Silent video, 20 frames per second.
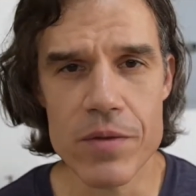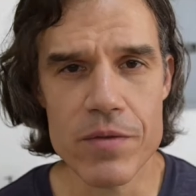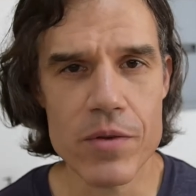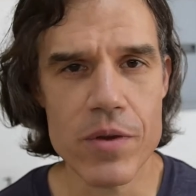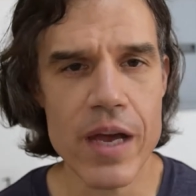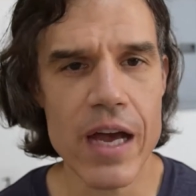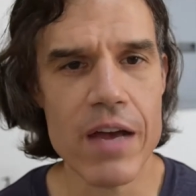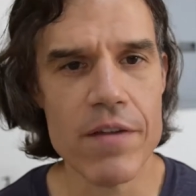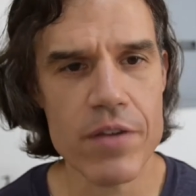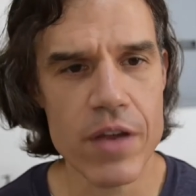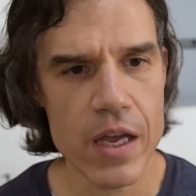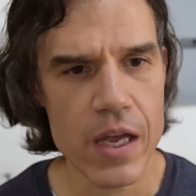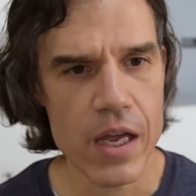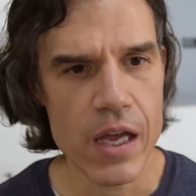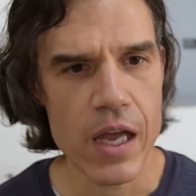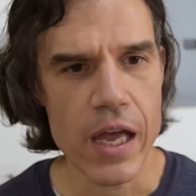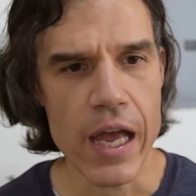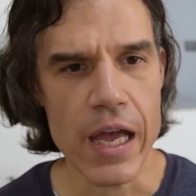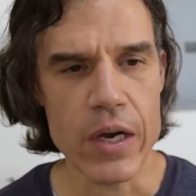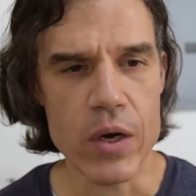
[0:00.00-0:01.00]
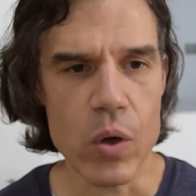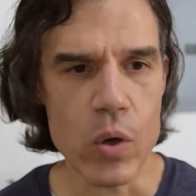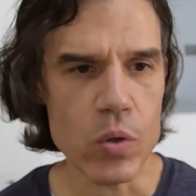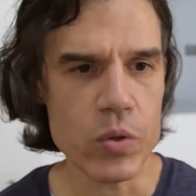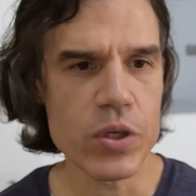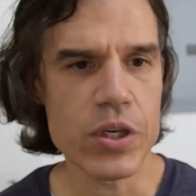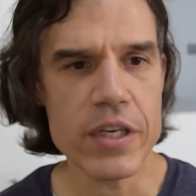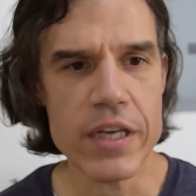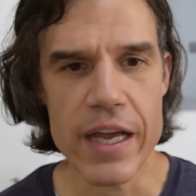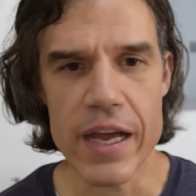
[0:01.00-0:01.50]
if you have an
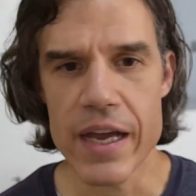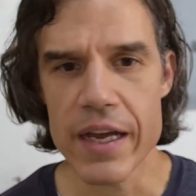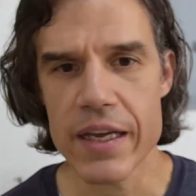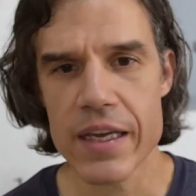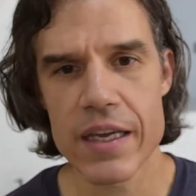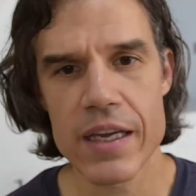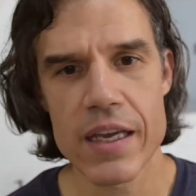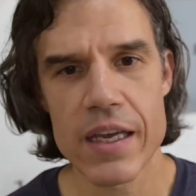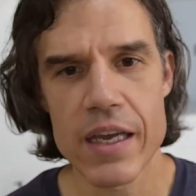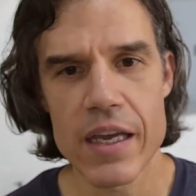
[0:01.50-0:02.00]
older deck